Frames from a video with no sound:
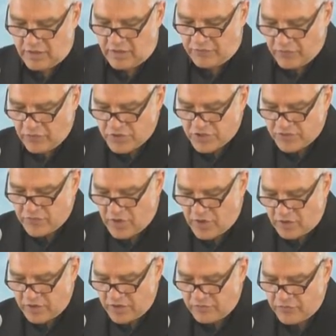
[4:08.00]
And first of
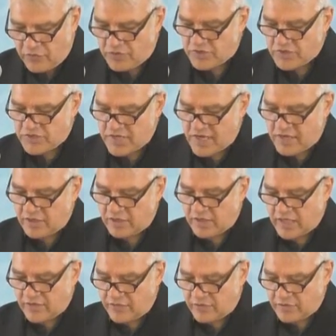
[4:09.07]
all, in verses 10 and
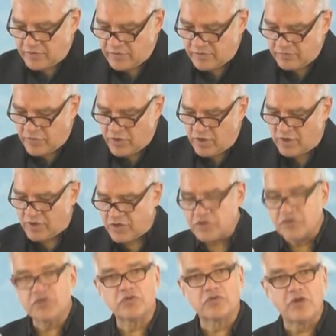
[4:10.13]
11, Paul
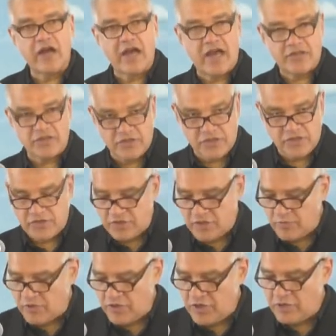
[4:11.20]
contrasts
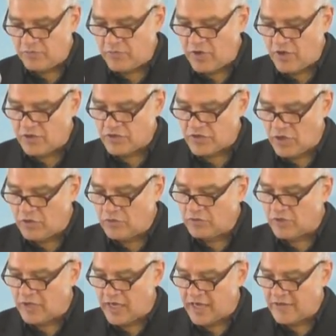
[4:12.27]
Timothy and Paul's
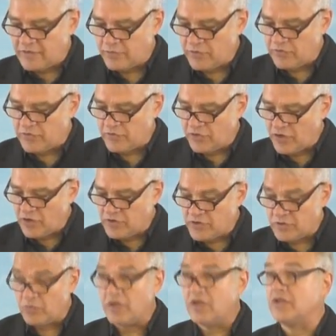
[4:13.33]
own lives with
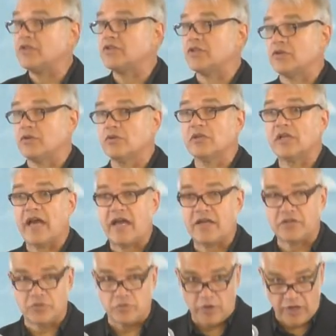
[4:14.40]
those that we considered
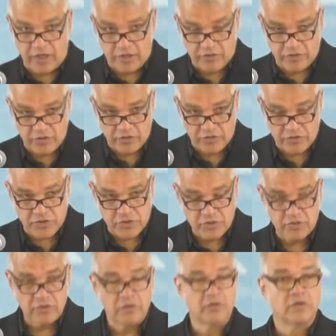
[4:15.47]
last week, those
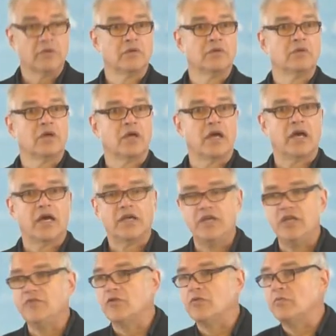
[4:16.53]

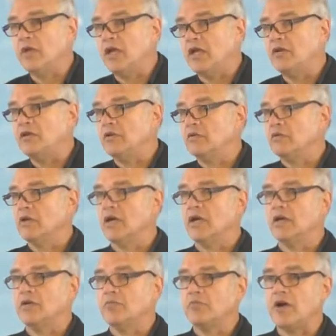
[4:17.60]
evil men,
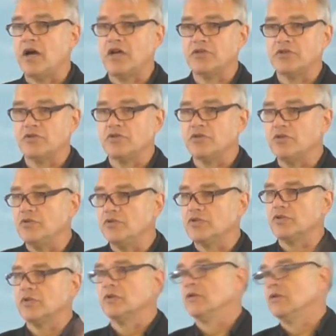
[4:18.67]
impostors
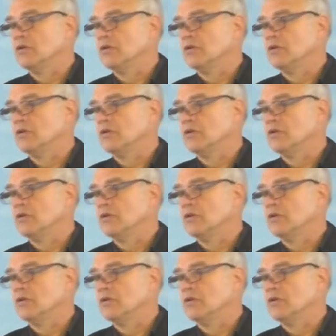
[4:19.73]
whose